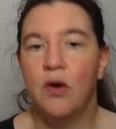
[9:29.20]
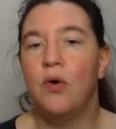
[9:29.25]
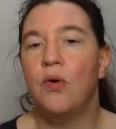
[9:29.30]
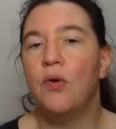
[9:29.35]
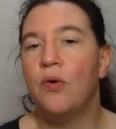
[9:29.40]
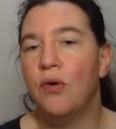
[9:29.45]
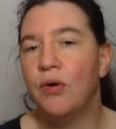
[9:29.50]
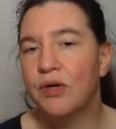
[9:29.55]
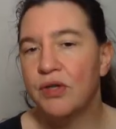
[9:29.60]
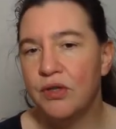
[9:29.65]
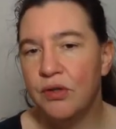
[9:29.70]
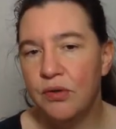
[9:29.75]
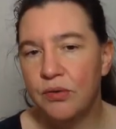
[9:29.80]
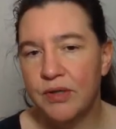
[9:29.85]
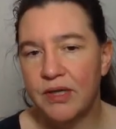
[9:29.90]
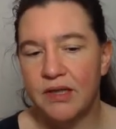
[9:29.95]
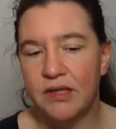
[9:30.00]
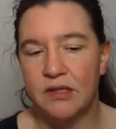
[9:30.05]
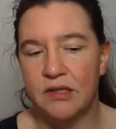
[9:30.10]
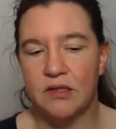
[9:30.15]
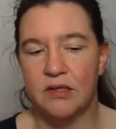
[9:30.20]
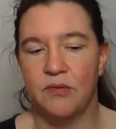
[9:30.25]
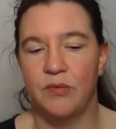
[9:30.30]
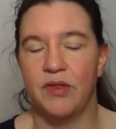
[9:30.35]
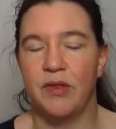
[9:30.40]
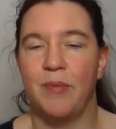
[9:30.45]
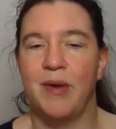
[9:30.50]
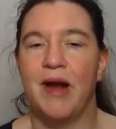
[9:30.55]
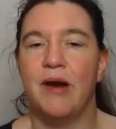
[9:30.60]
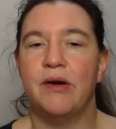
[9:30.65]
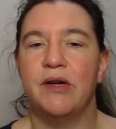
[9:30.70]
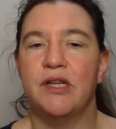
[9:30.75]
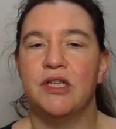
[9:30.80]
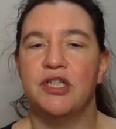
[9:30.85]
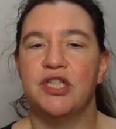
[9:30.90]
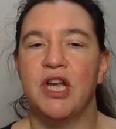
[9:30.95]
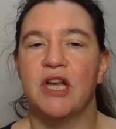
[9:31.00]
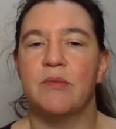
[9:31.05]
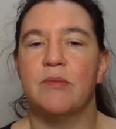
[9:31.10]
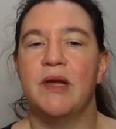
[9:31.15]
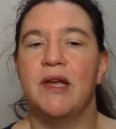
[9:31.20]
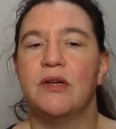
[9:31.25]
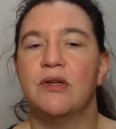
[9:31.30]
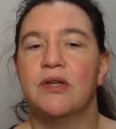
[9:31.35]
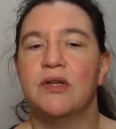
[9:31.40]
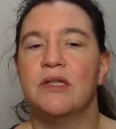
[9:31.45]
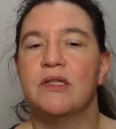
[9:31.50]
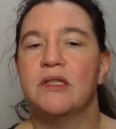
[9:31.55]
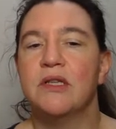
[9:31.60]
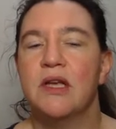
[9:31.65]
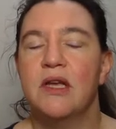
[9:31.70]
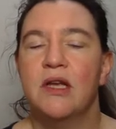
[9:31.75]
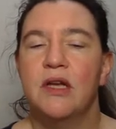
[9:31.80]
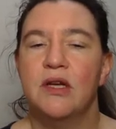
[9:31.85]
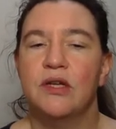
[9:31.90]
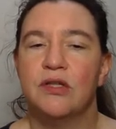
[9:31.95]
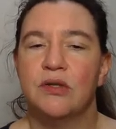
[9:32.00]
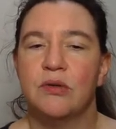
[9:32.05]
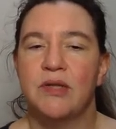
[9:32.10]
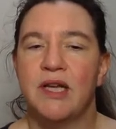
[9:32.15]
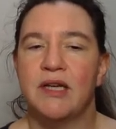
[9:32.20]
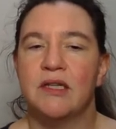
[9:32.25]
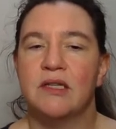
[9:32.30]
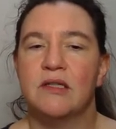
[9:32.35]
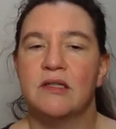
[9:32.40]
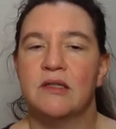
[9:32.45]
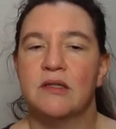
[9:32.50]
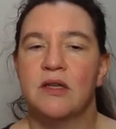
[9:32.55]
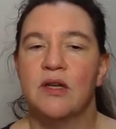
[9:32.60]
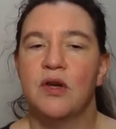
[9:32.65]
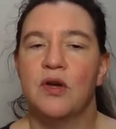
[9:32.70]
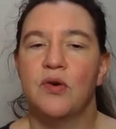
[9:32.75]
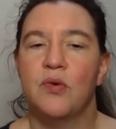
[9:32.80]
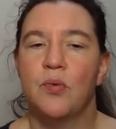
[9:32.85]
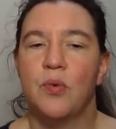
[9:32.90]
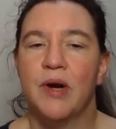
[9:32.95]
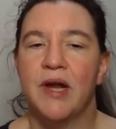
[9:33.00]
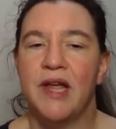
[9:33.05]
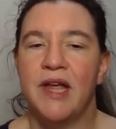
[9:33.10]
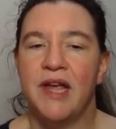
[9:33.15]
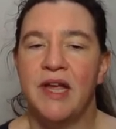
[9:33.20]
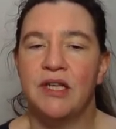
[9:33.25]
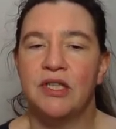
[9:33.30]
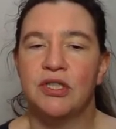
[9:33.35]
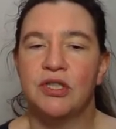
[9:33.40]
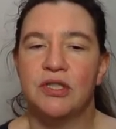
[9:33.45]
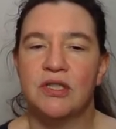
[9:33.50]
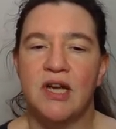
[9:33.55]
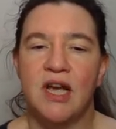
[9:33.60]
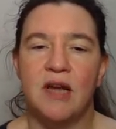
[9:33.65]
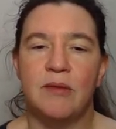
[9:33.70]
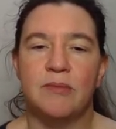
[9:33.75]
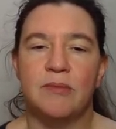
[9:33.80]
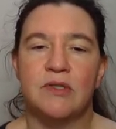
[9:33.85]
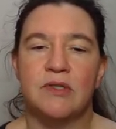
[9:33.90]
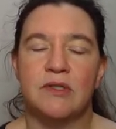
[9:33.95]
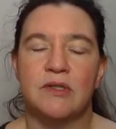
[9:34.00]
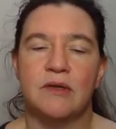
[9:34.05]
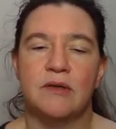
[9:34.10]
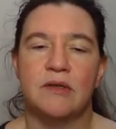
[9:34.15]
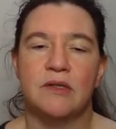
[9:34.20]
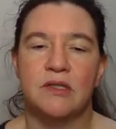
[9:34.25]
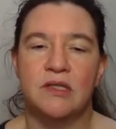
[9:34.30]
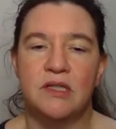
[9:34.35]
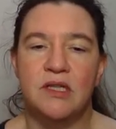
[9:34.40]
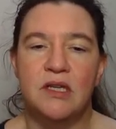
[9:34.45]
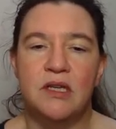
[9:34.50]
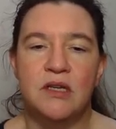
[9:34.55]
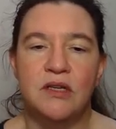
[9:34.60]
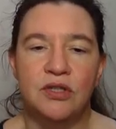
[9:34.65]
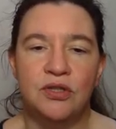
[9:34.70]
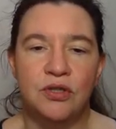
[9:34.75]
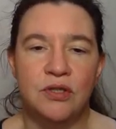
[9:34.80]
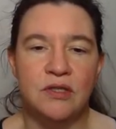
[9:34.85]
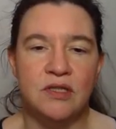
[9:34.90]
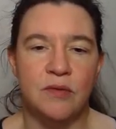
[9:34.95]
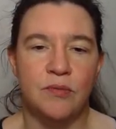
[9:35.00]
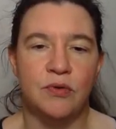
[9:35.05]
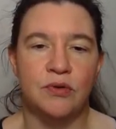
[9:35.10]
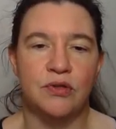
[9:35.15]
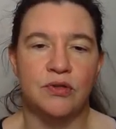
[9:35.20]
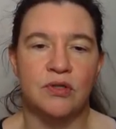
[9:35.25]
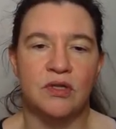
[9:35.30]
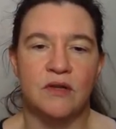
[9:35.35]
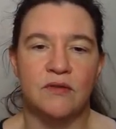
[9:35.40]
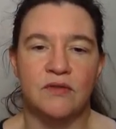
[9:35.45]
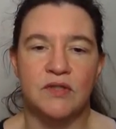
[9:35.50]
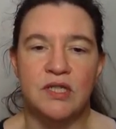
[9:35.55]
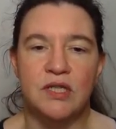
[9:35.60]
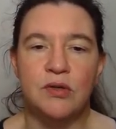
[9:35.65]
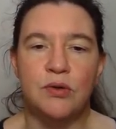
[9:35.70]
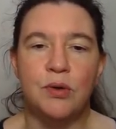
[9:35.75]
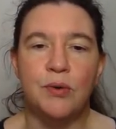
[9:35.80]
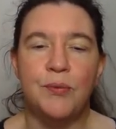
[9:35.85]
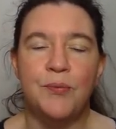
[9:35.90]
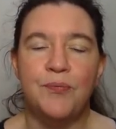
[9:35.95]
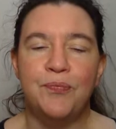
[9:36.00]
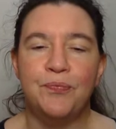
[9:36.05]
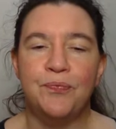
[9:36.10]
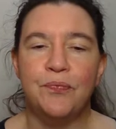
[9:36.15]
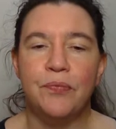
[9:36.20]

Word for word: Or you look at this with a parity check matrix, so that is where h times c is supposed to give 0.